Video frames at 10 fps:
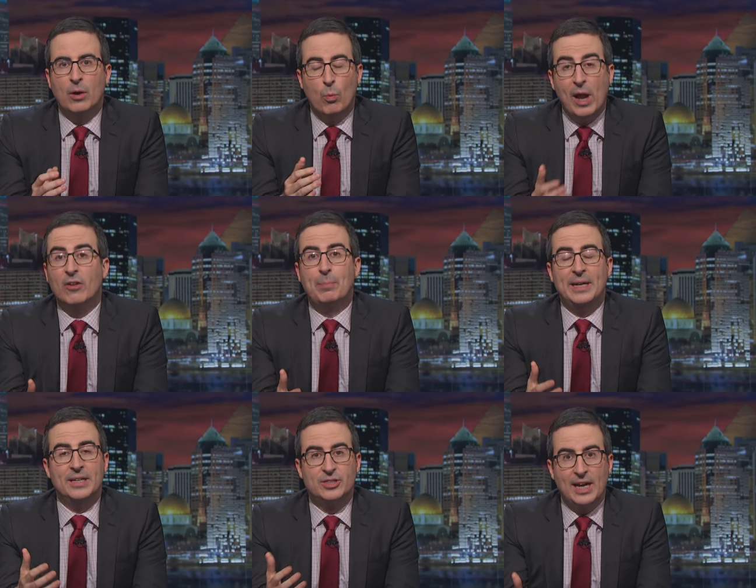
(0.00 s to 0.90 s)
well have
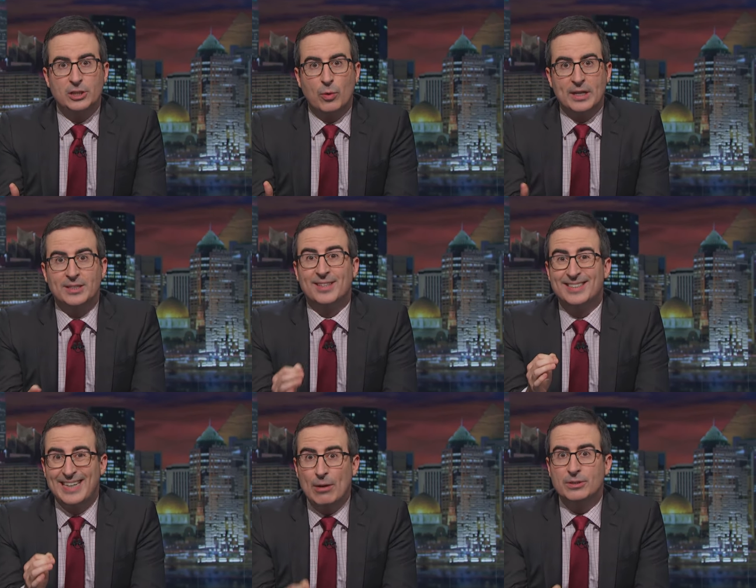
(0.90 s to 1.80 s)
been exaggerated, the
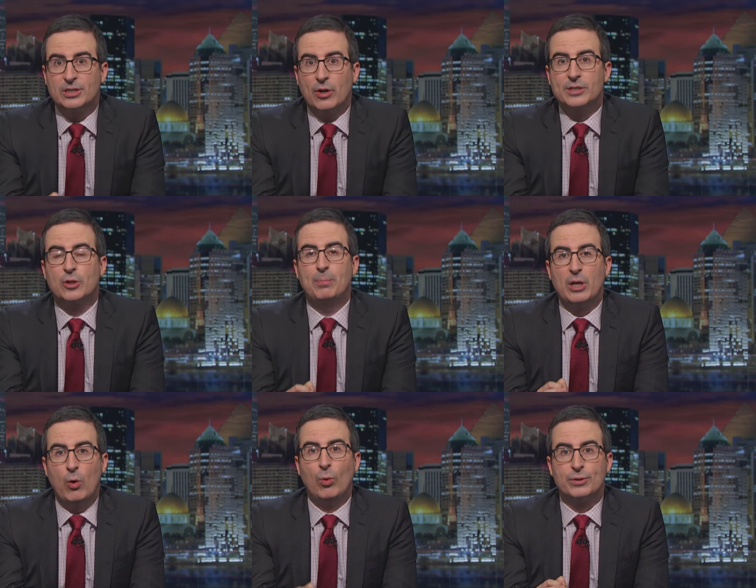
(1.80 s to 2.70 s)
downsides could be
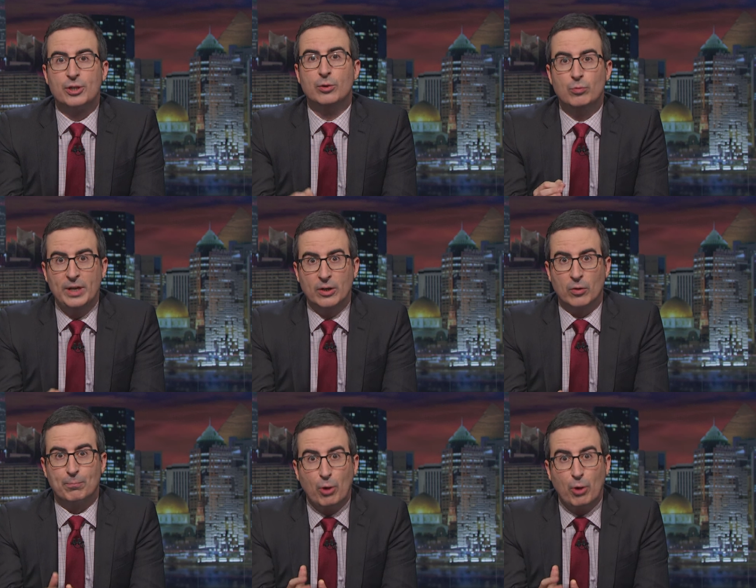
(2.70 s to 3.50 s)
all too real.